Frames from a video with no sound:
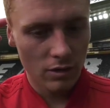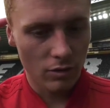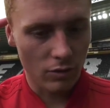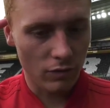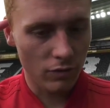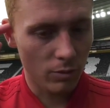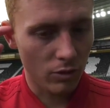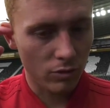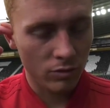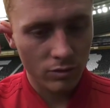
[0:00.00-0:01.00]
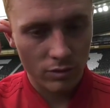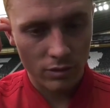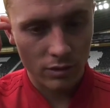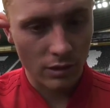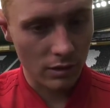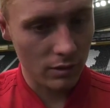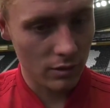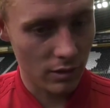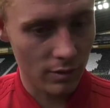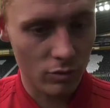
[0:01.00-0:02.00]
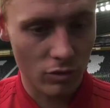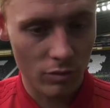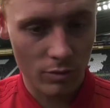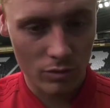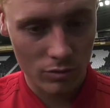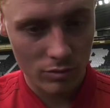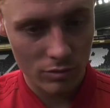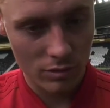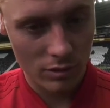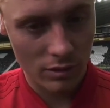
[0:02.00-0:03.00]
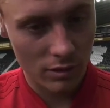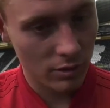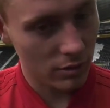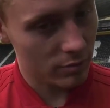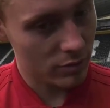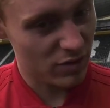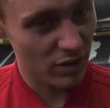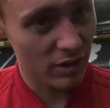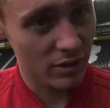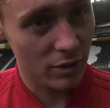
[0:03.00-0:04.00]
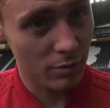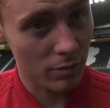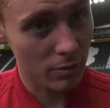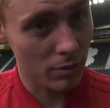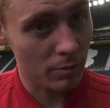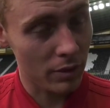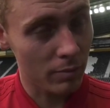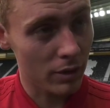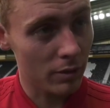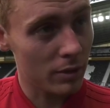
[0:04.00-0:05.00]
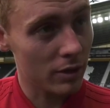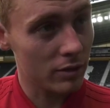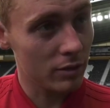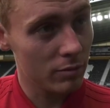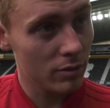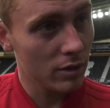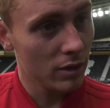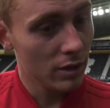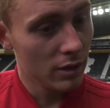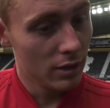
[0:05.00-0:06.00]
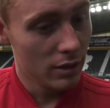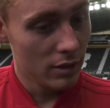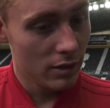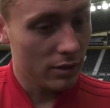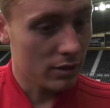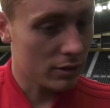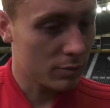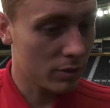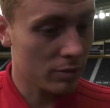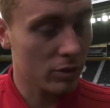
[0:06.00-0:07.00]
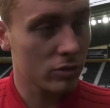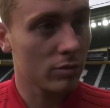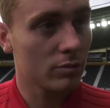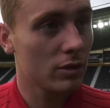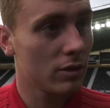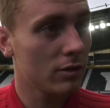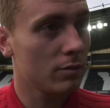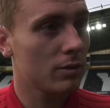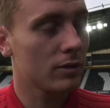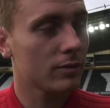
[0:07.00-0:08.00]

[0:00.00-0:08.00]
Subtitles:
Off the ball and at times on the ball. I think it's fair to say probably beaten by the better team. And that's pretty much sums it up.